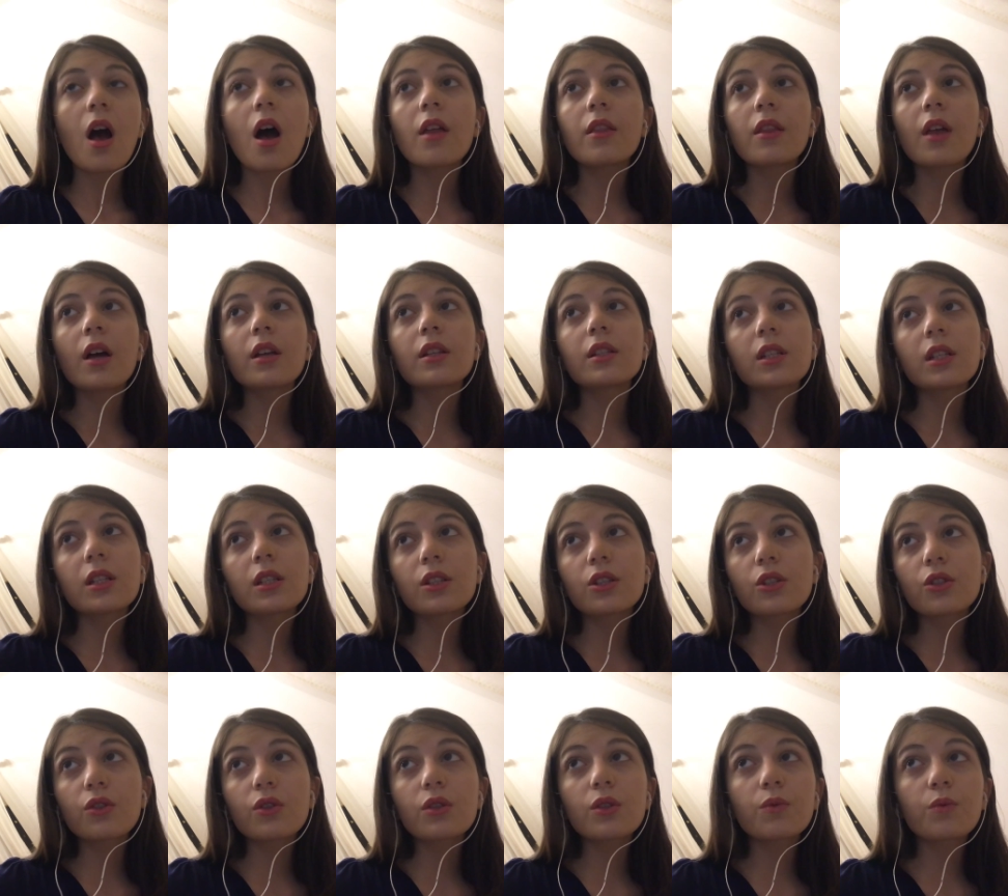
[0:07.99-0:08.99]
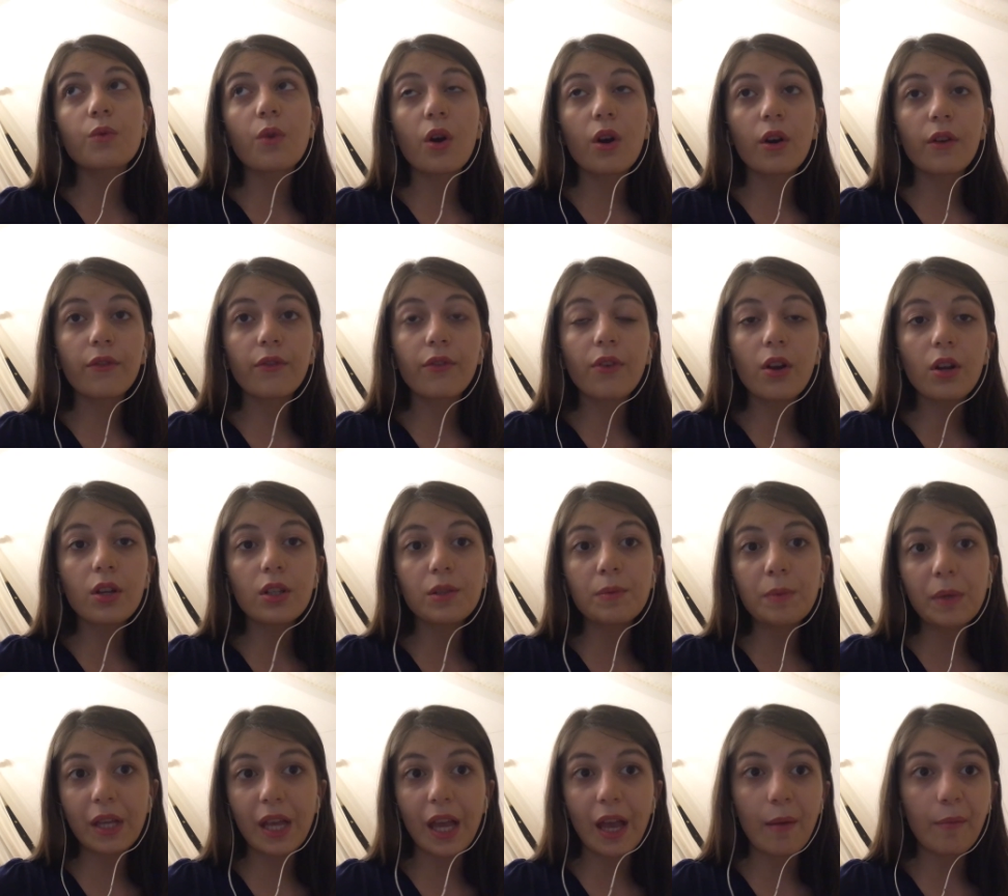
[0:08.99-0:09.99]
Analysis whose work first
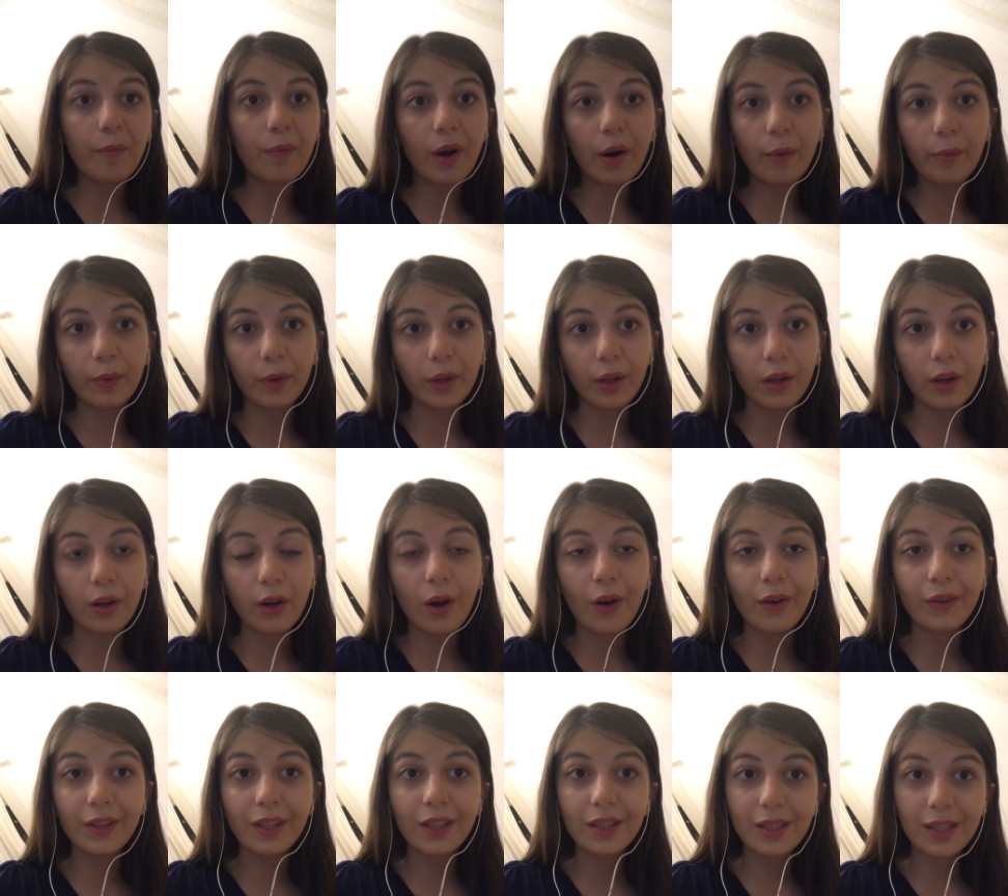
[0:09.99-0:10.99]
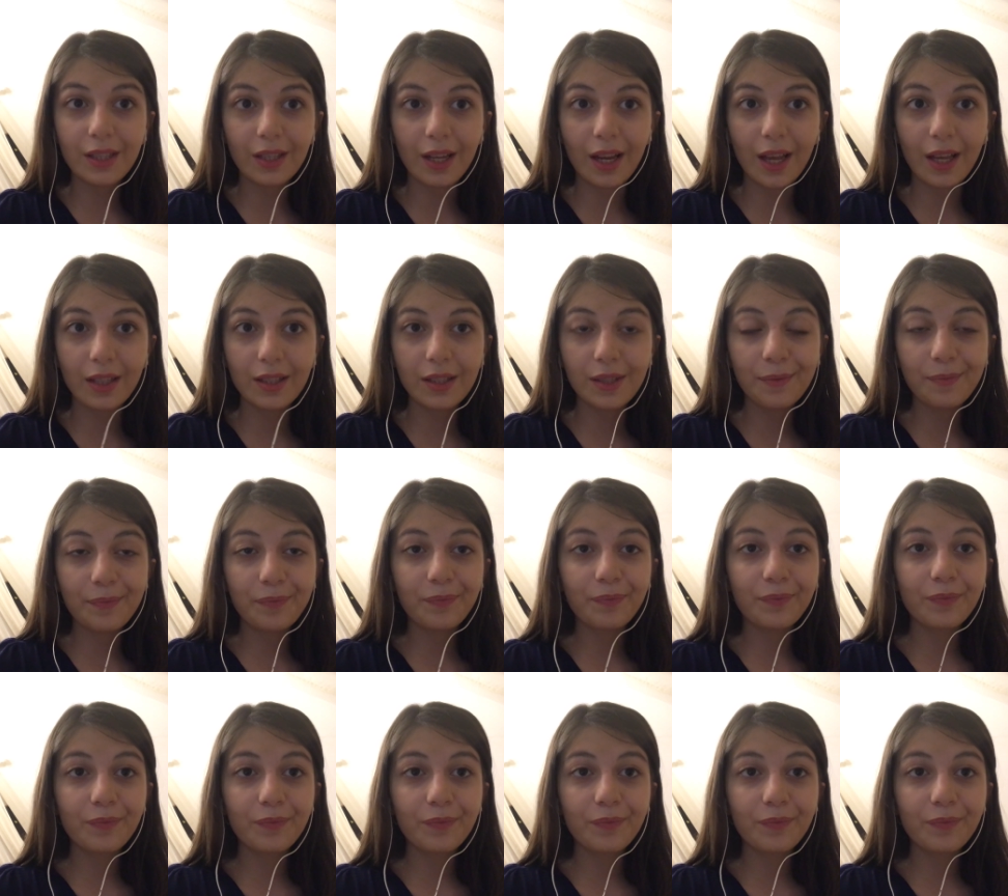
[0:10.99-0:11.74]
became popular on the internet.